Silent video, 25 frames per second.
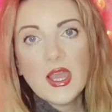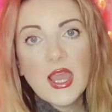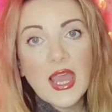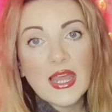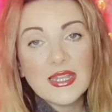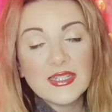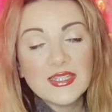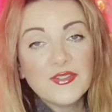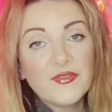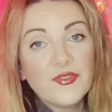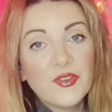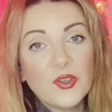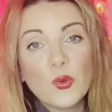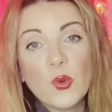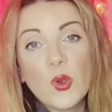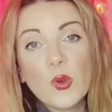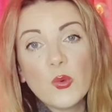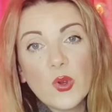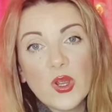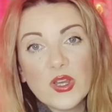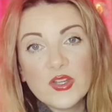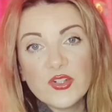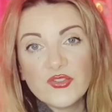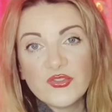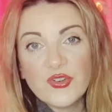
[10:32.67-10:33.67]
And if you were
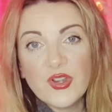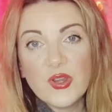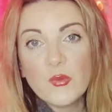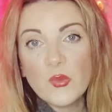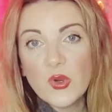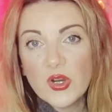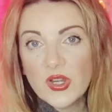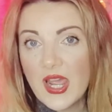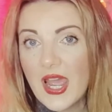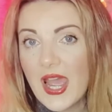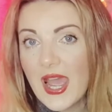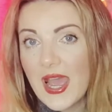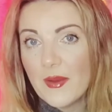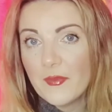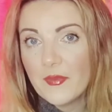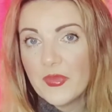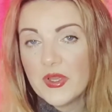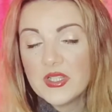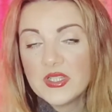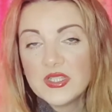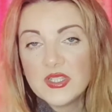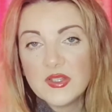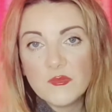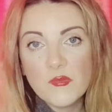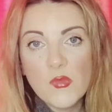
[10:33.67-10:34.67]
wondering what
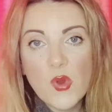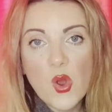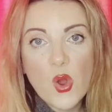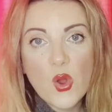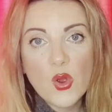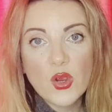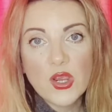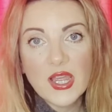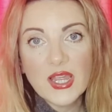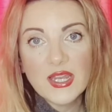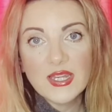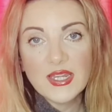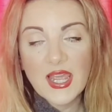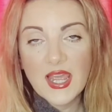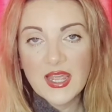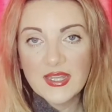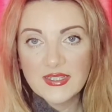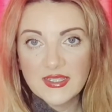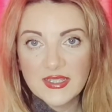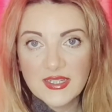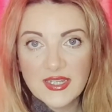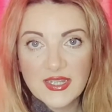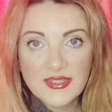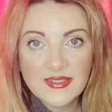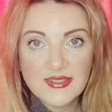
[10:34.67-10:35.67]
happened to Morgan and
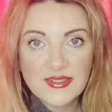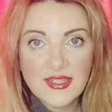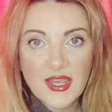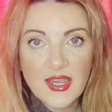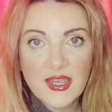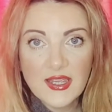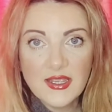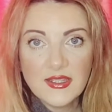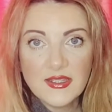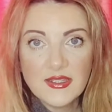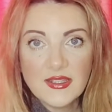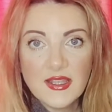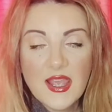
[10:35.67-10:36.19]
Anissa,